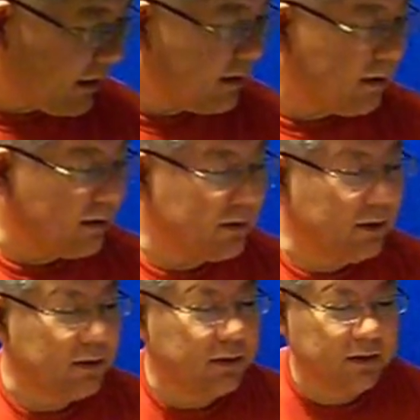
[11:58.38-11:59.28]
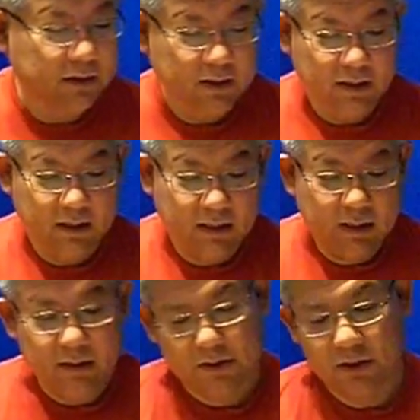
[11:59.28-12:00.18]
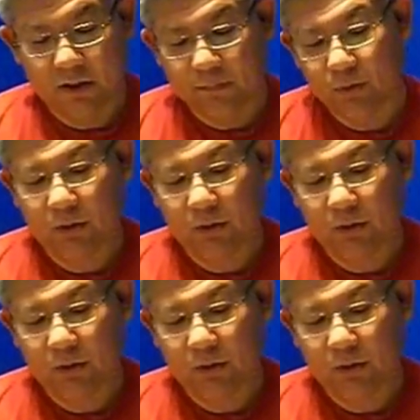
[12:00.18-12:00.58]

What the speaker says: of that nonsense. Let's see, the